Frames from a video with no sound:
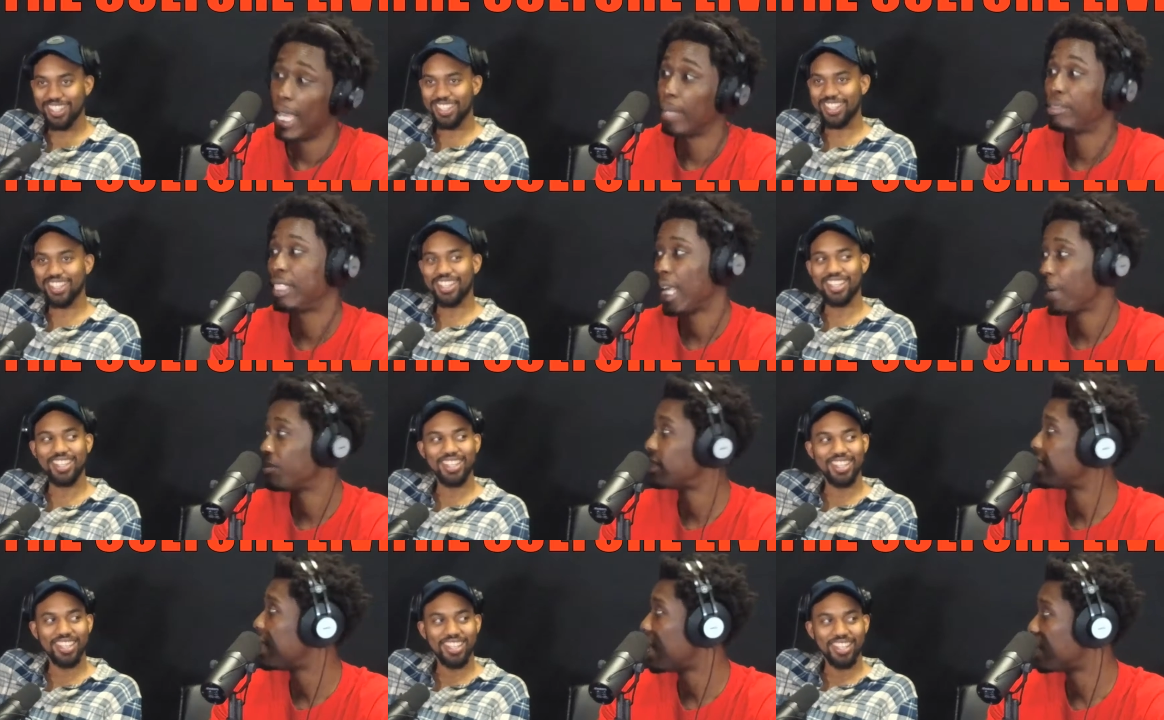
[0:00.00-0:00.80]
Speaker 1: MC
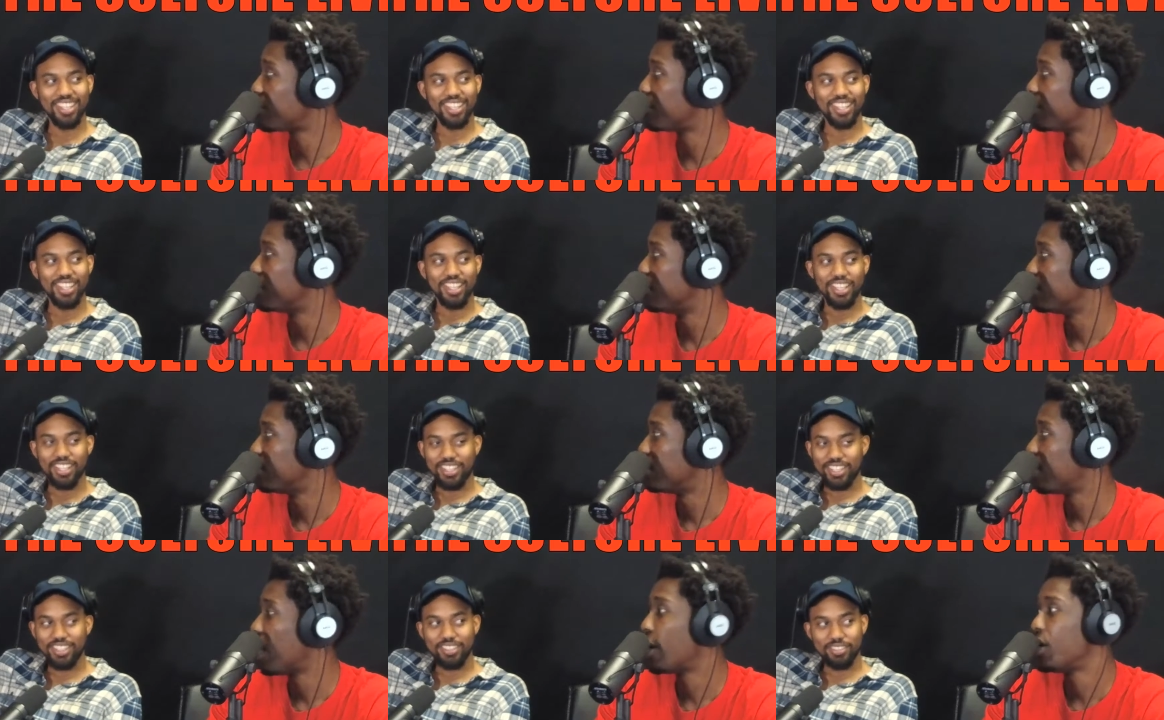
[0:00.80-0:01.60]
Hammer's another one.
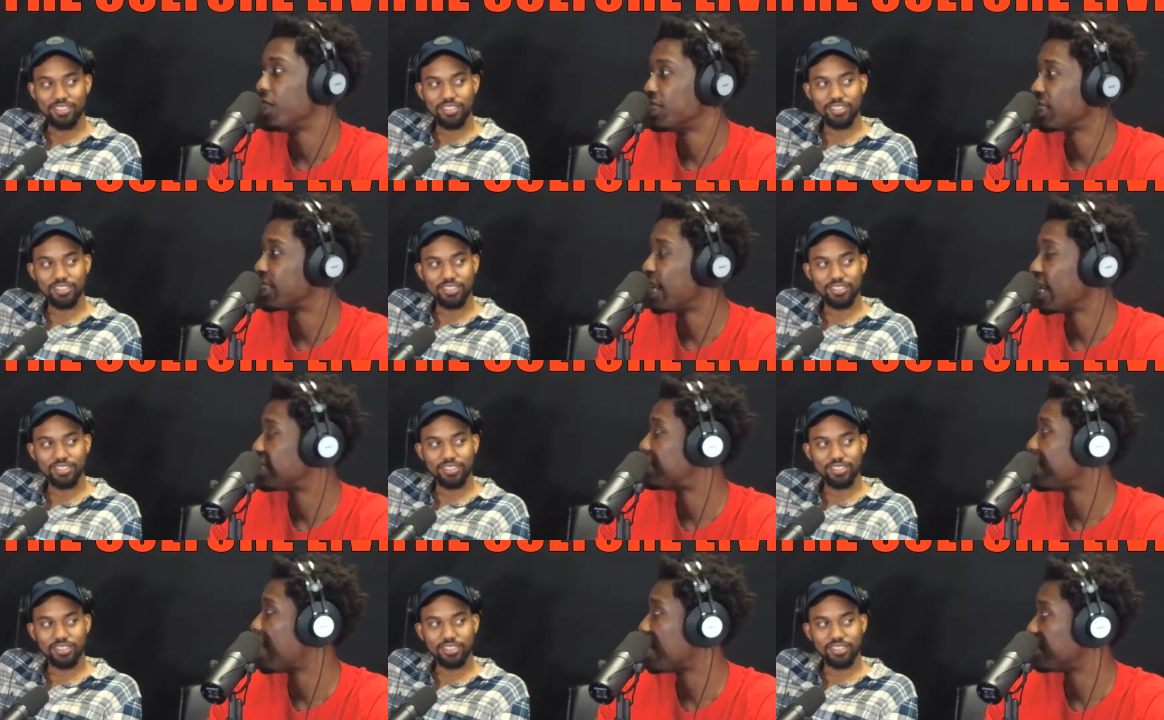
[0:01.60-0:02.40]
I heard he's a
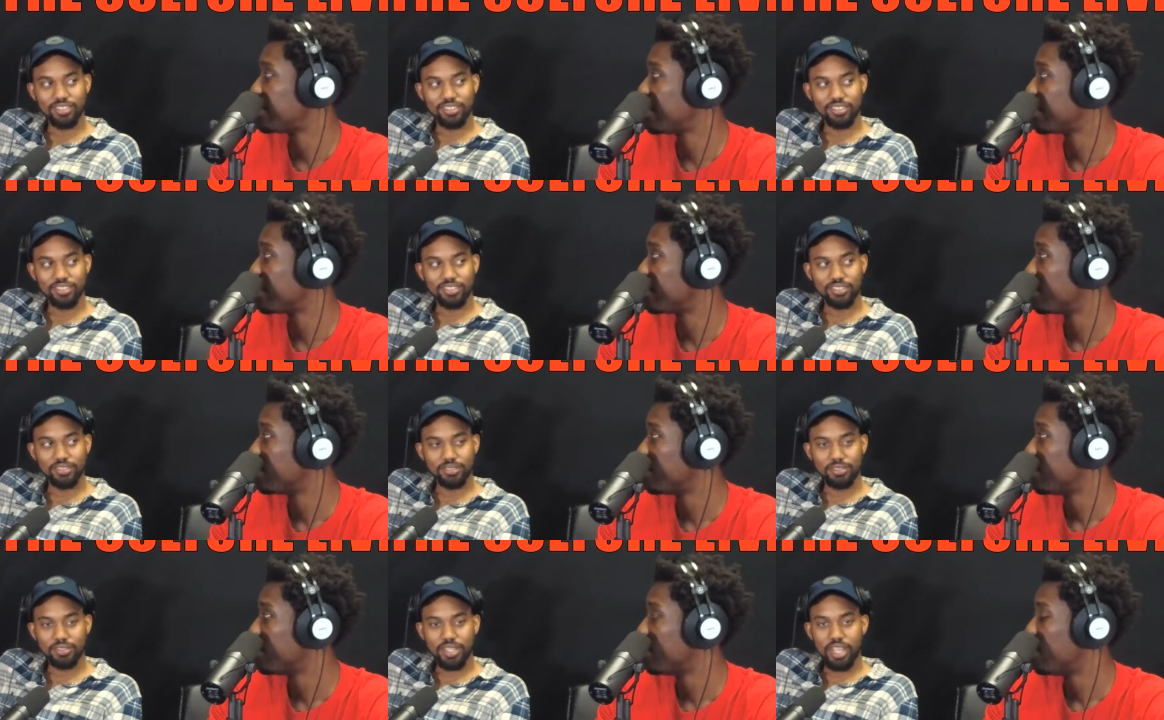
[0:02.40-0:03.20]
gangsta ass nigga.
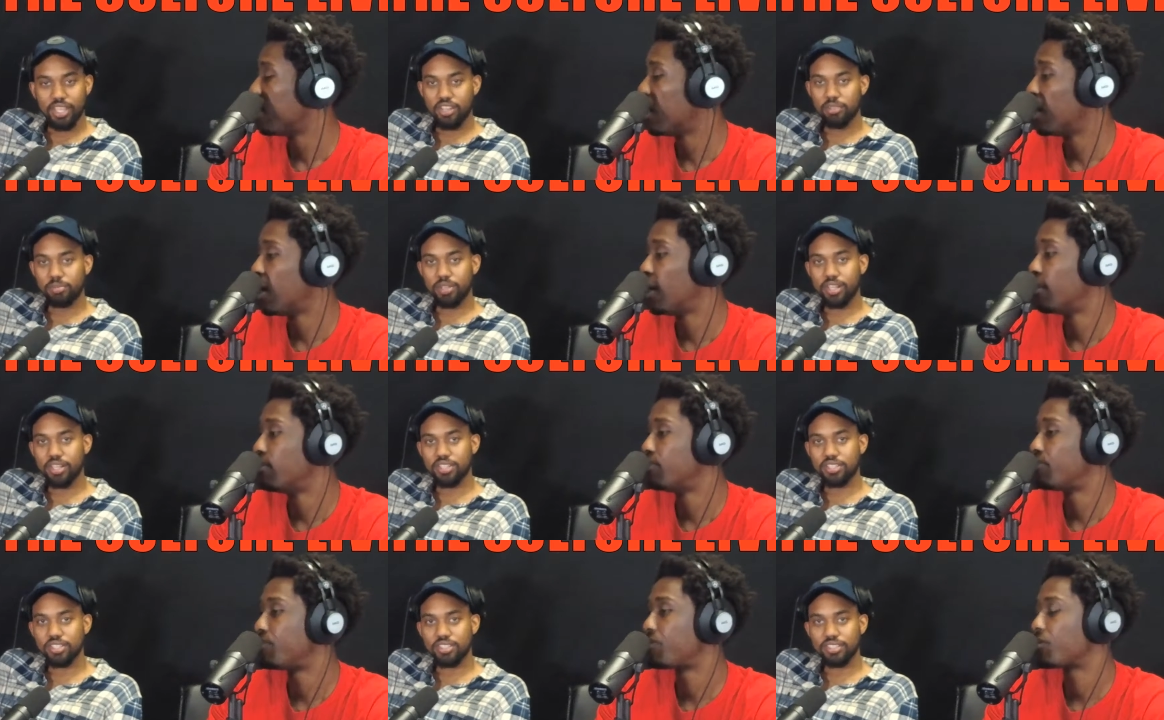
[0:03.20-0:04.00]
Yeah, he don't um,
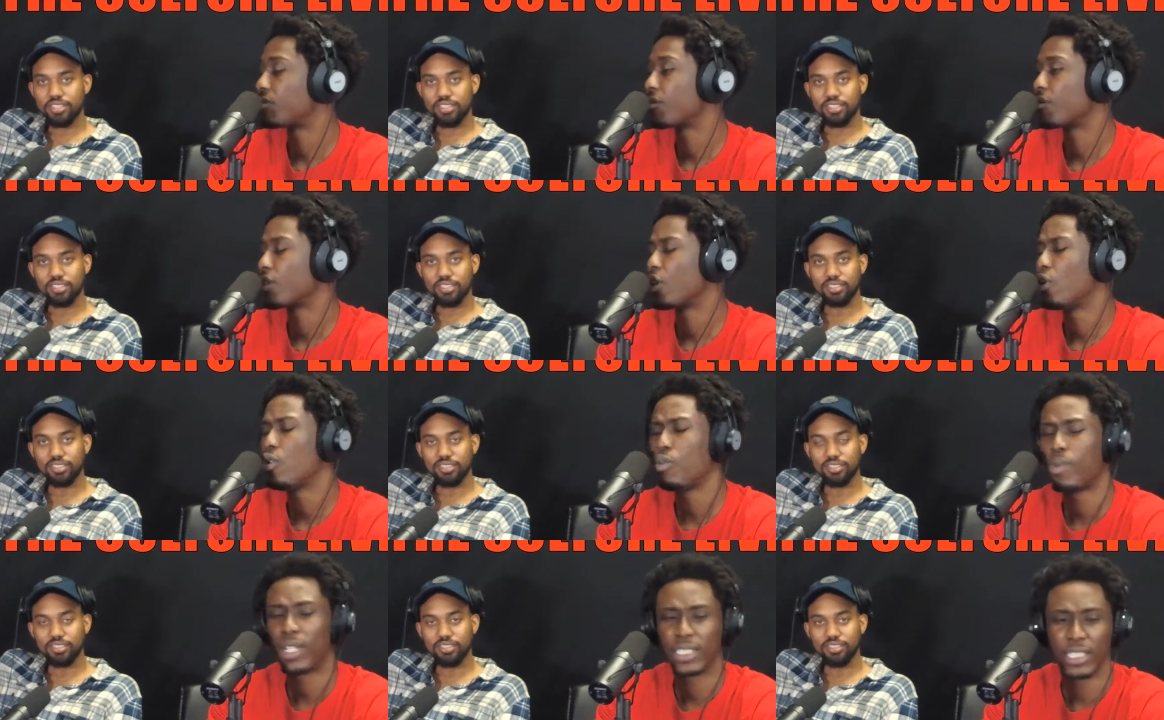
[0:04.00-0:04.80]
shit. Who
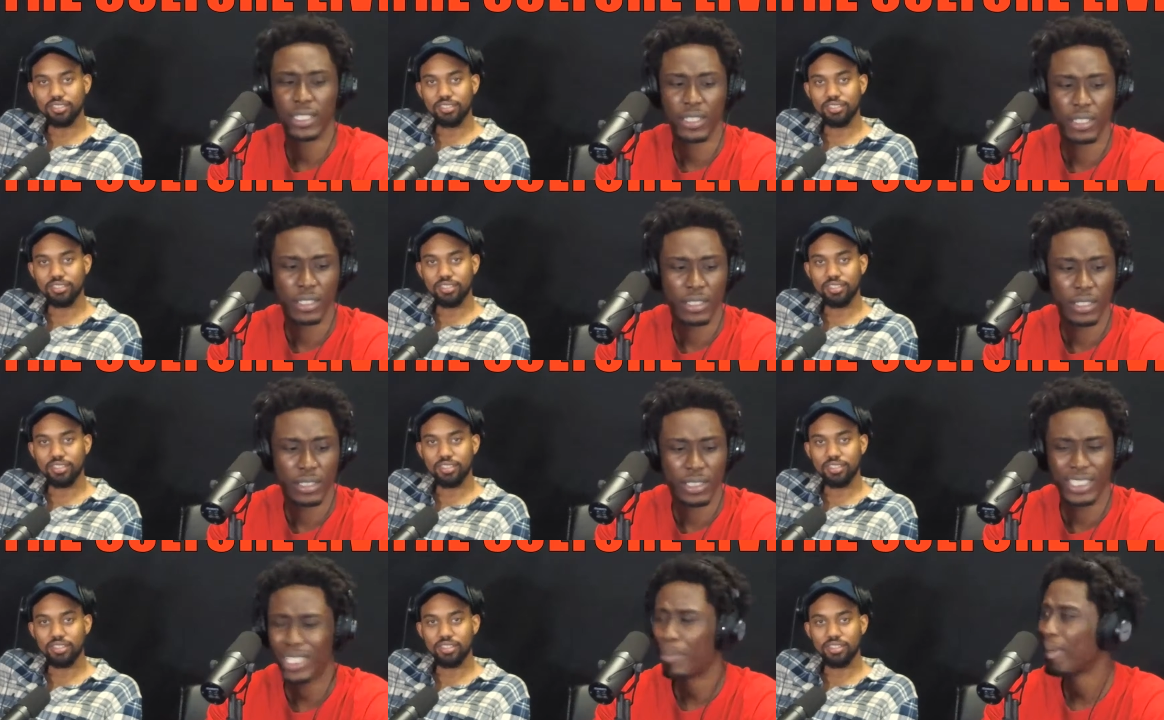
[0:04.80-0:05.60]
was it?
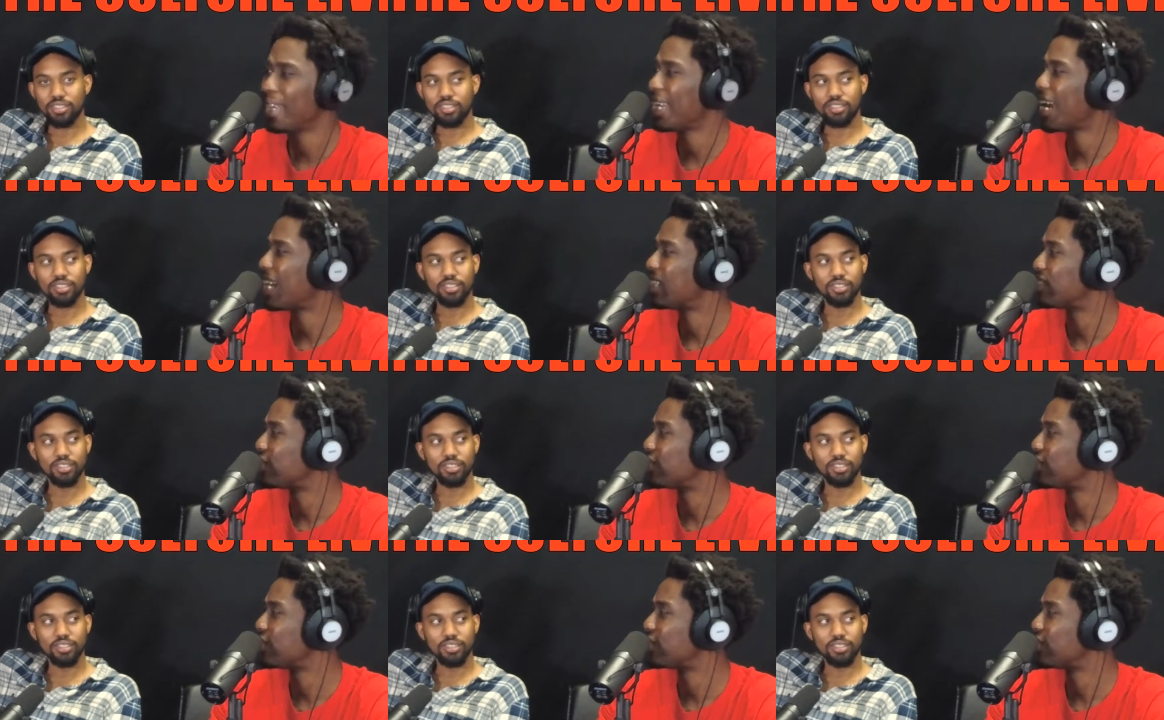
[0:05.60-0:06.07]
Somebody had a